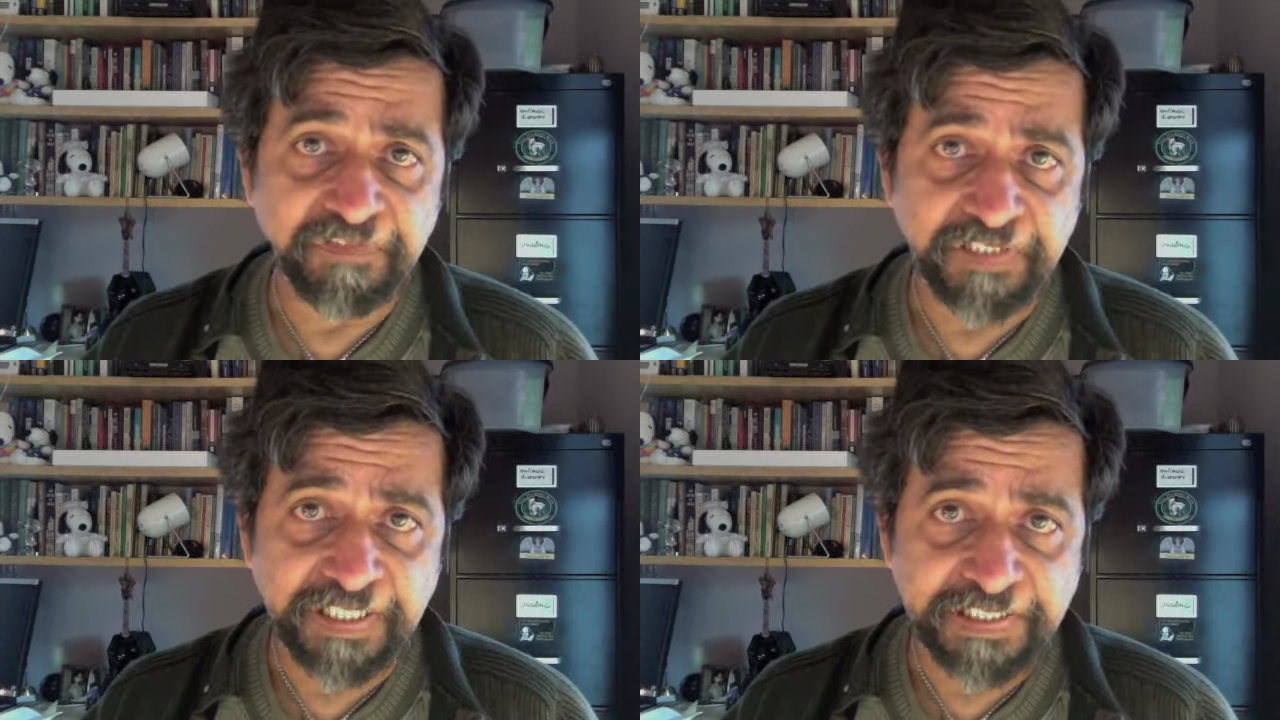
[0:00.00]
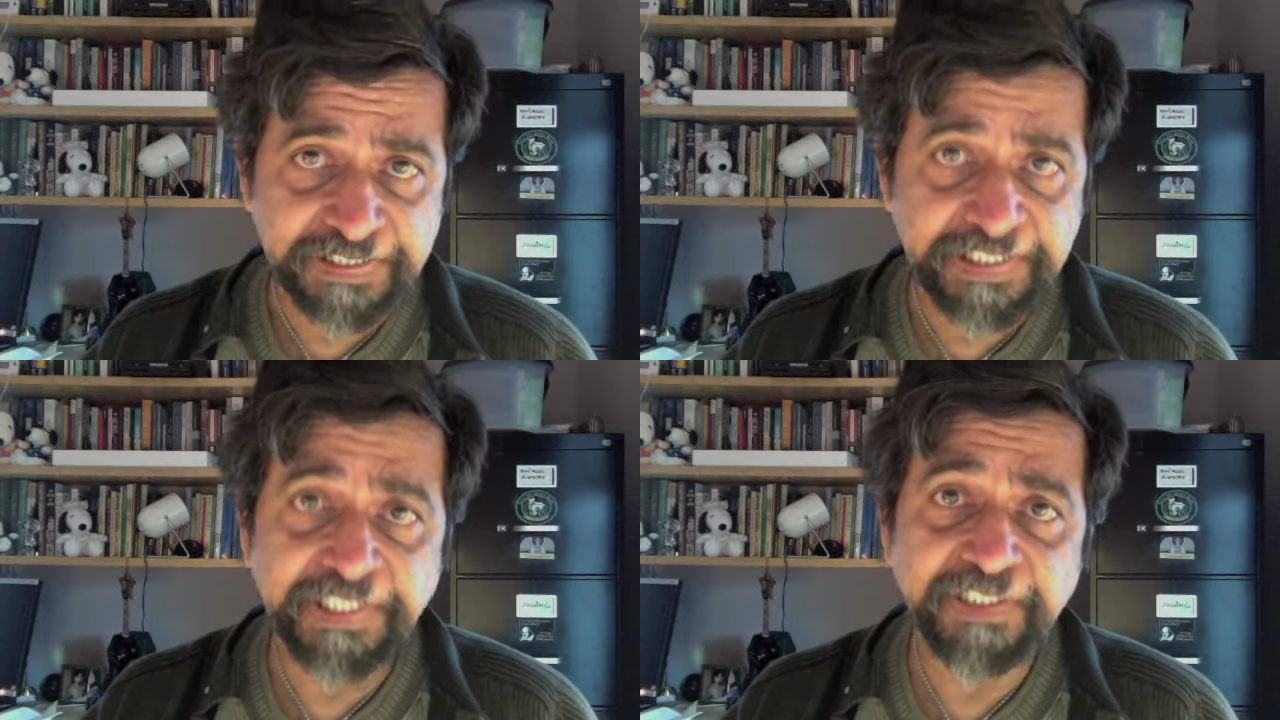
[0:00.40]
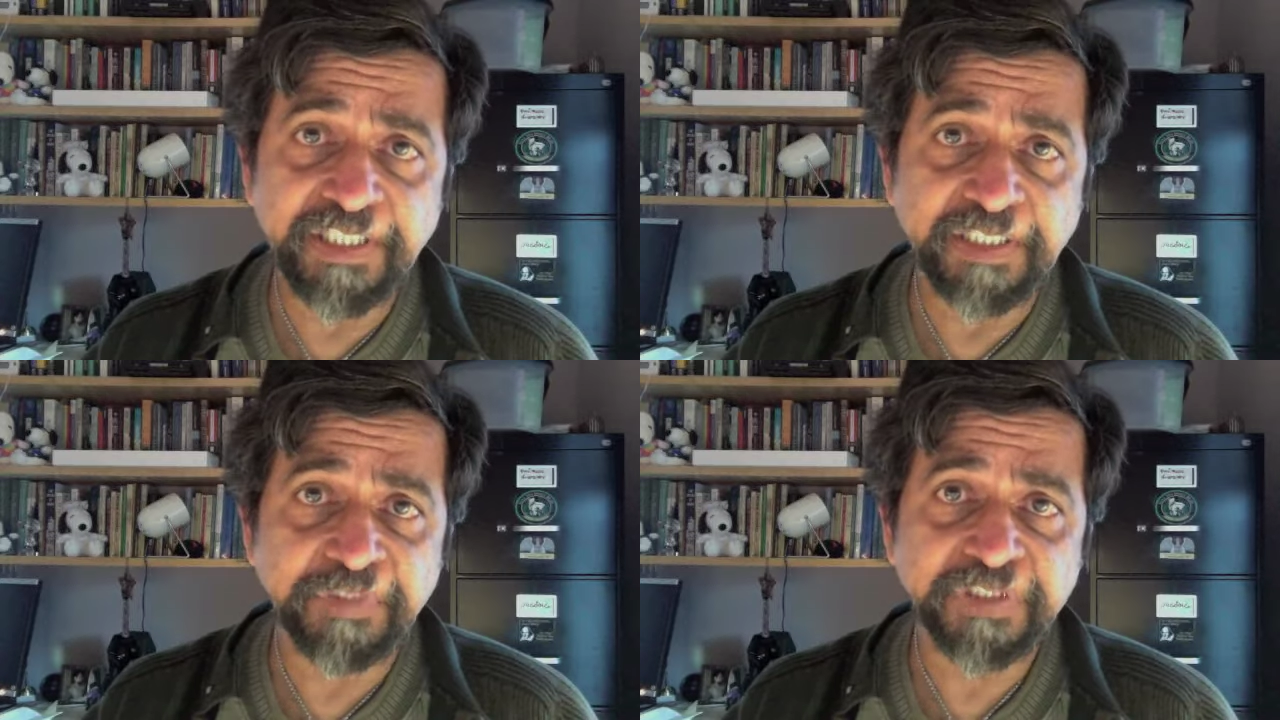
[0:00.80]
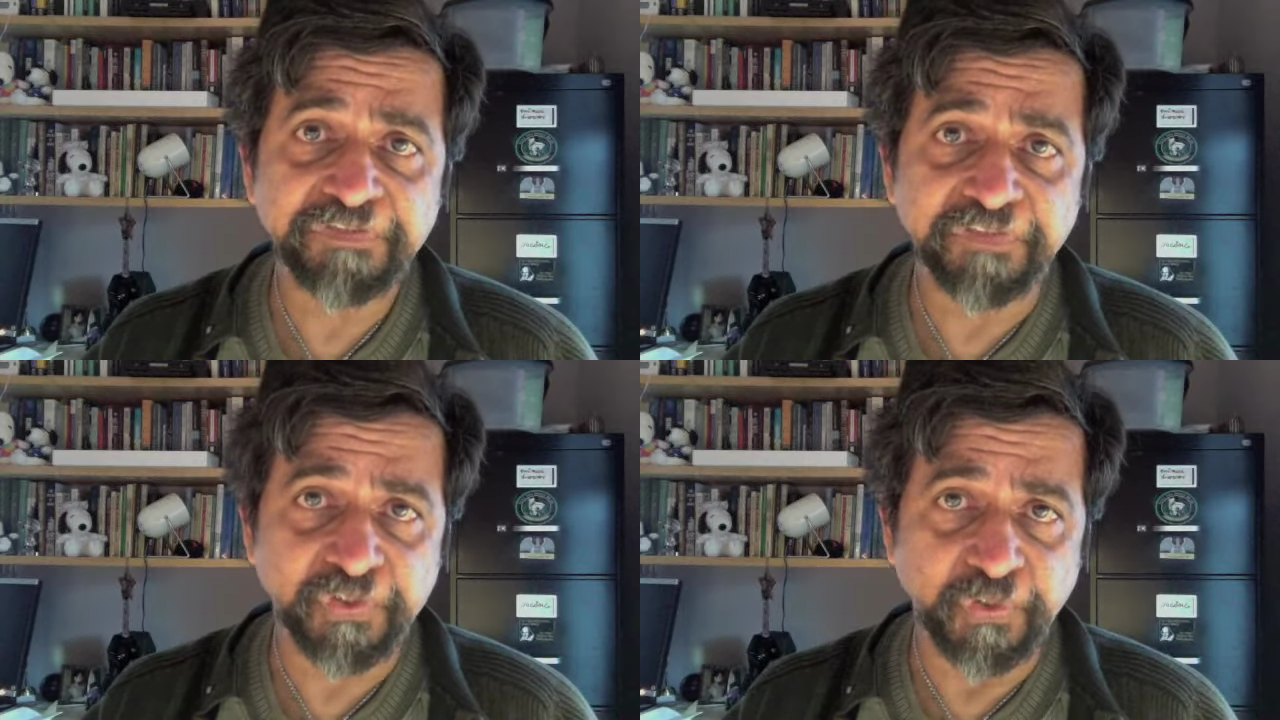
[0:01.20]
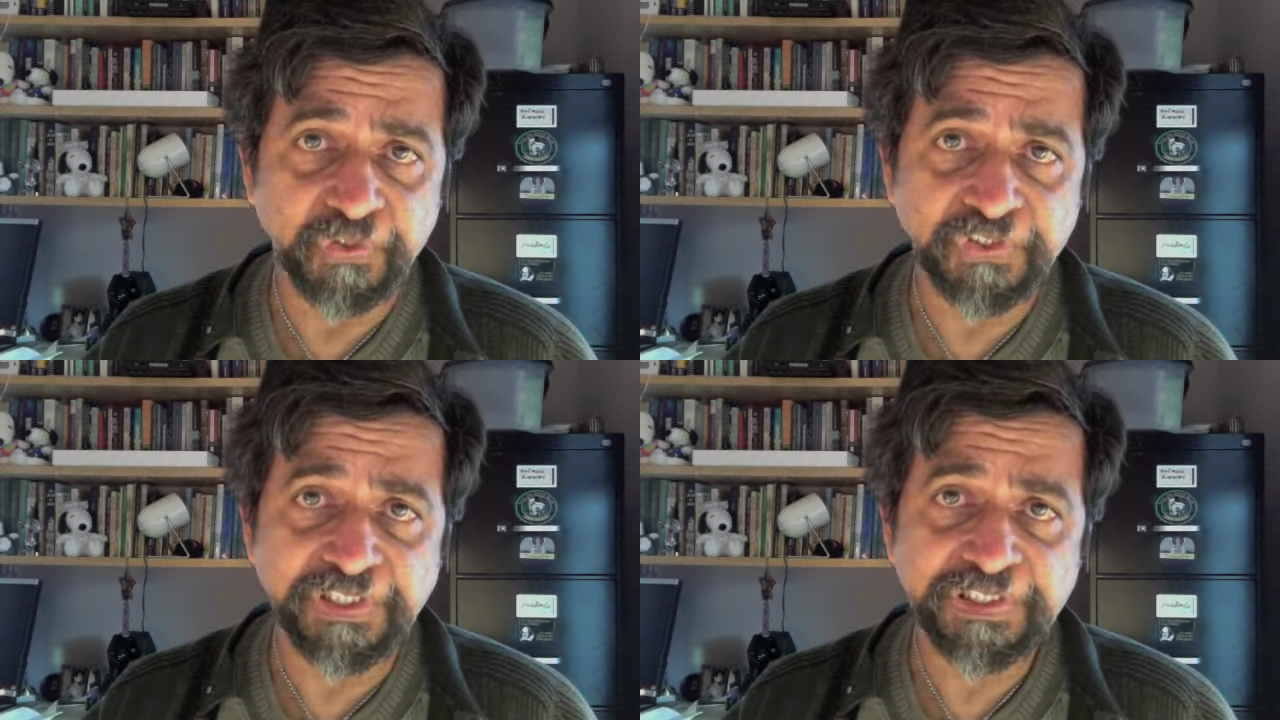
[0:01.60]
exceeded the limits for
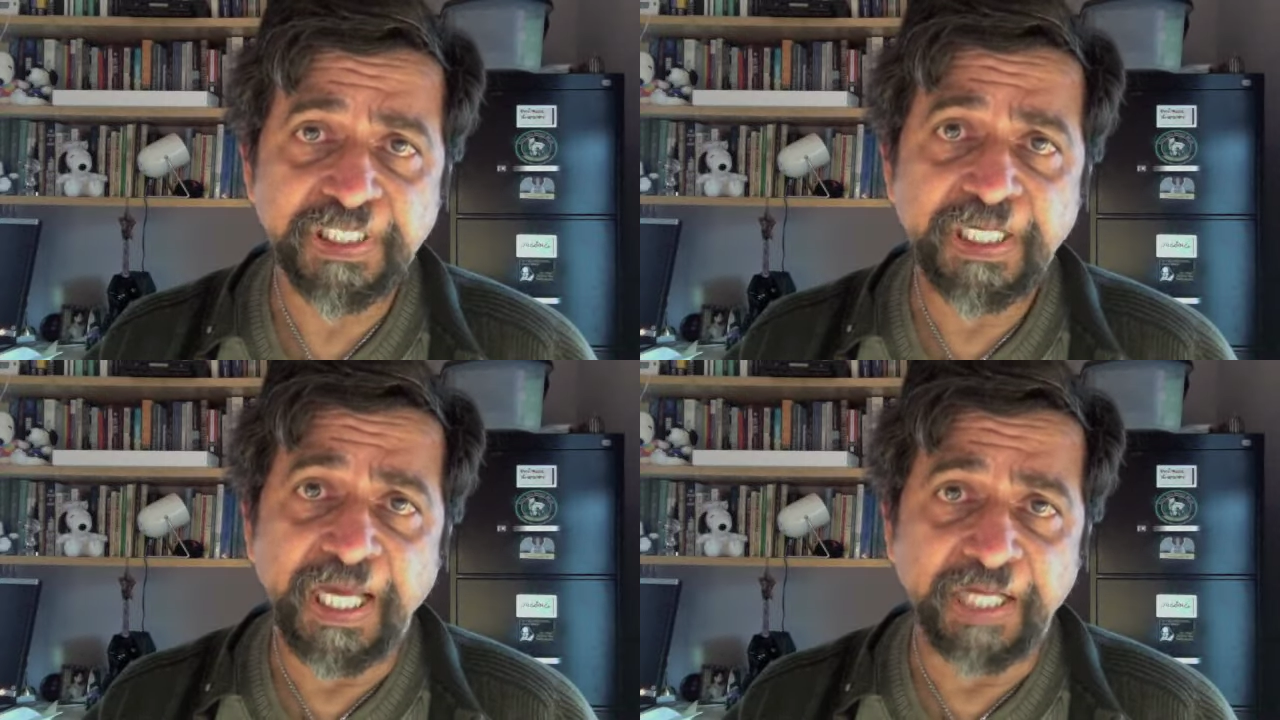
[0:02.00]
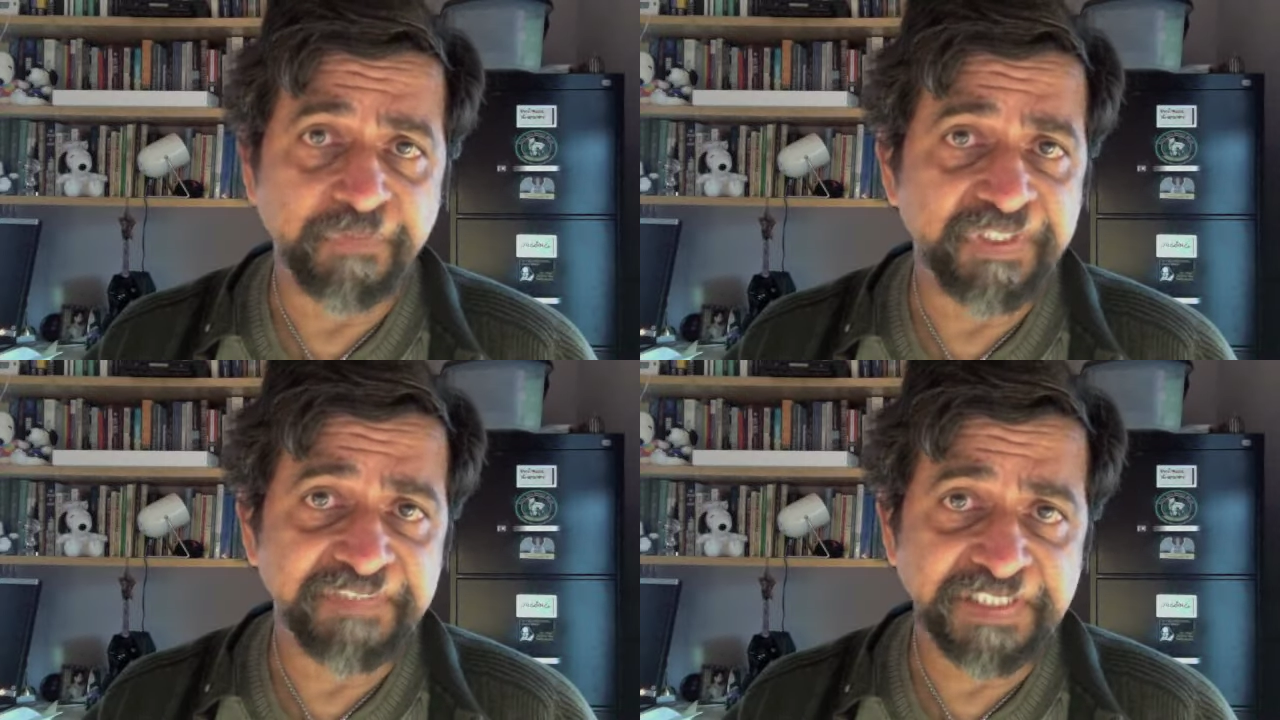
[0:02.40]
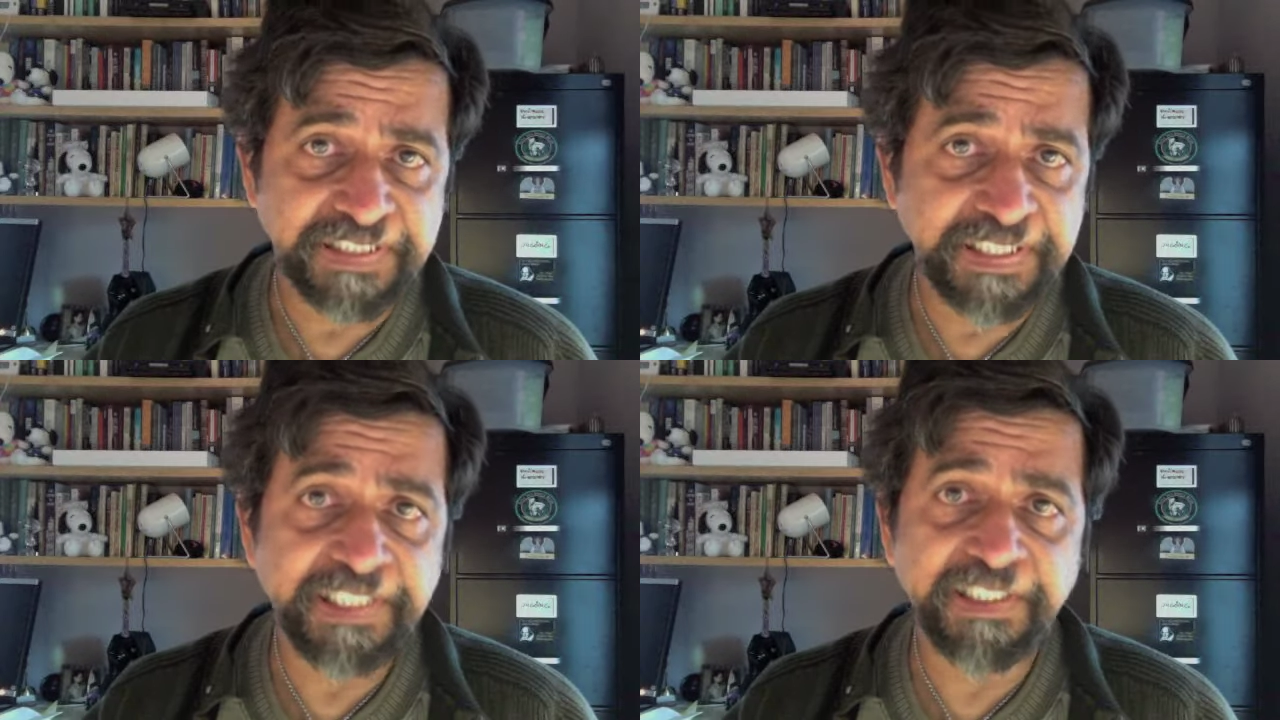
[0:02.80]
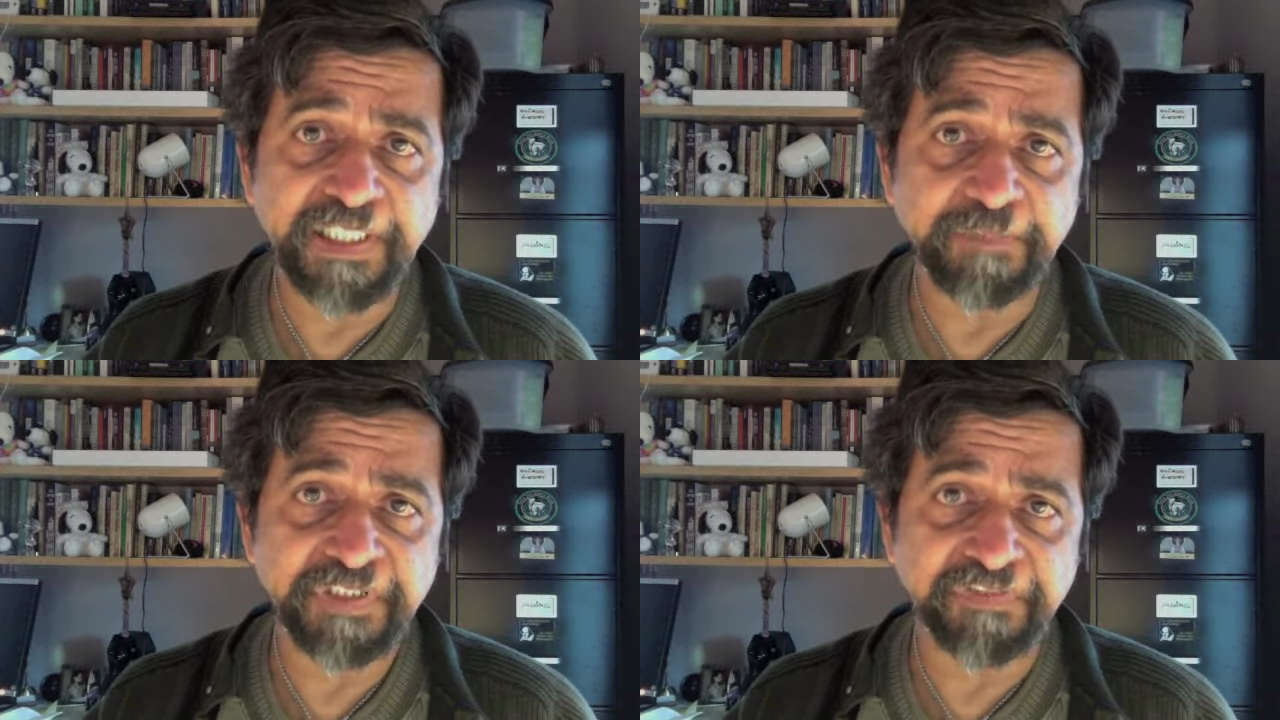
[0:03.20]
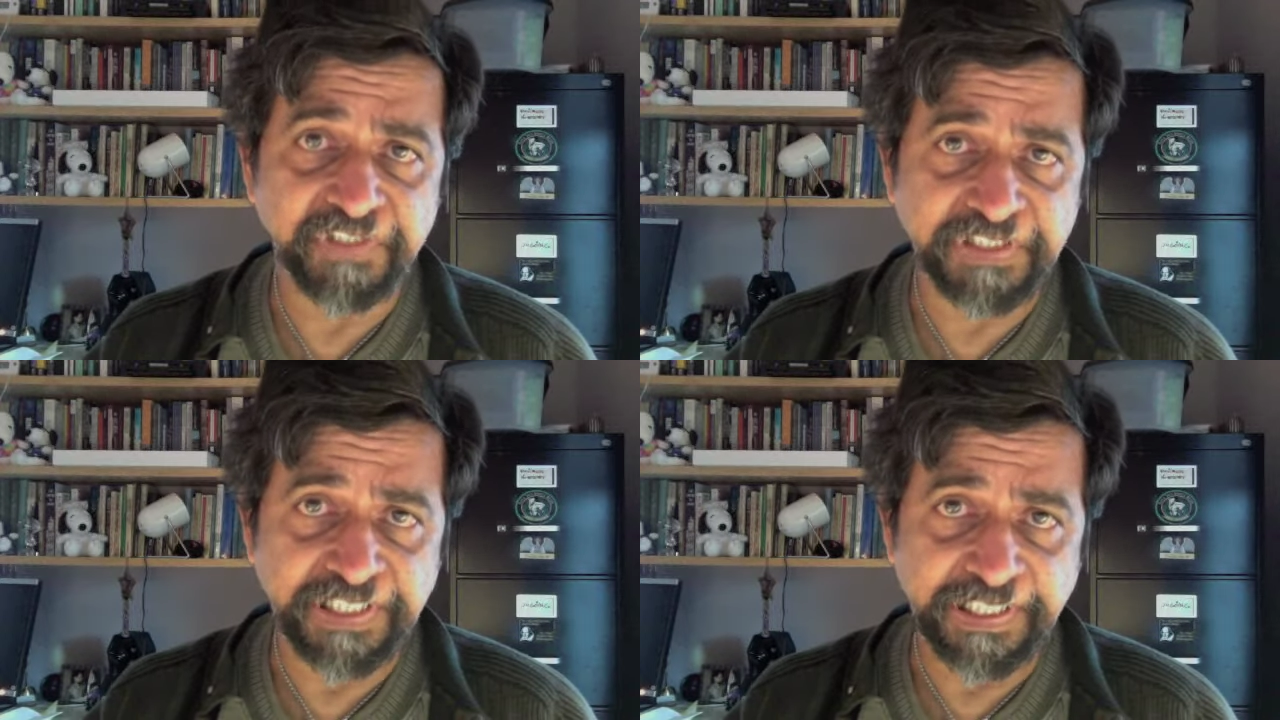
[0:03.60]
sources and we have exceeded the limits for
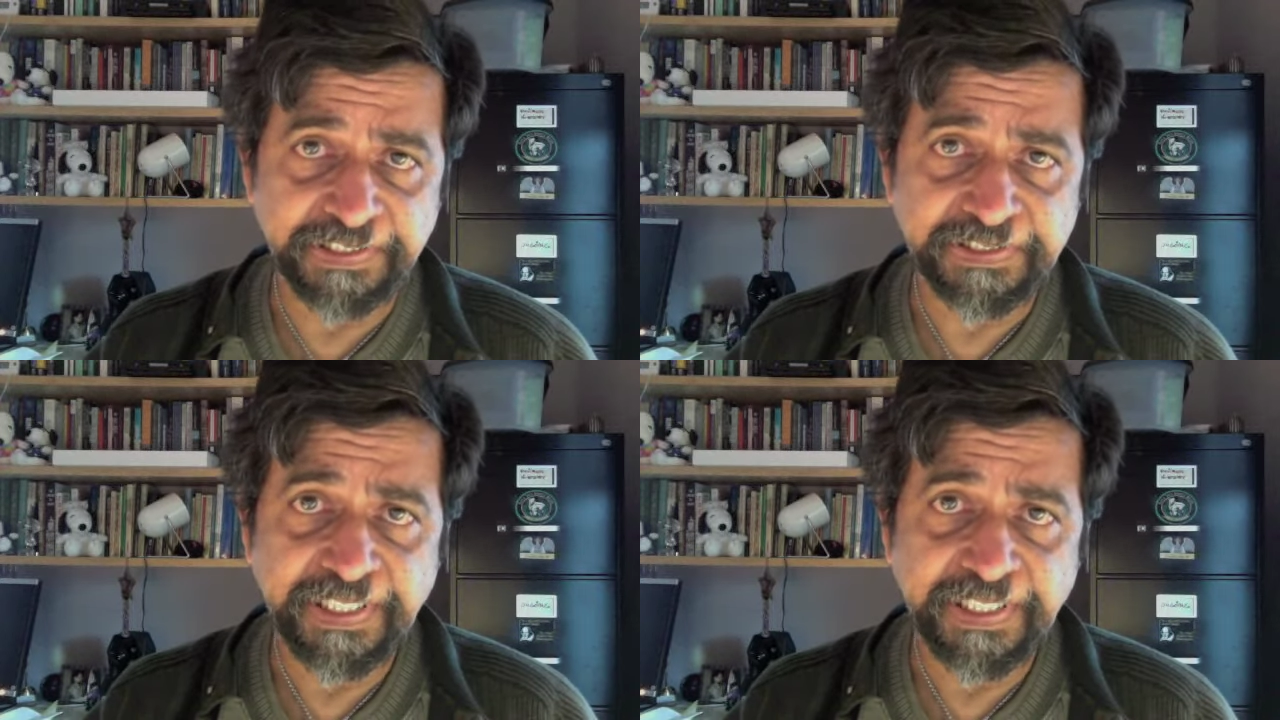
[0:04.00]
sinks,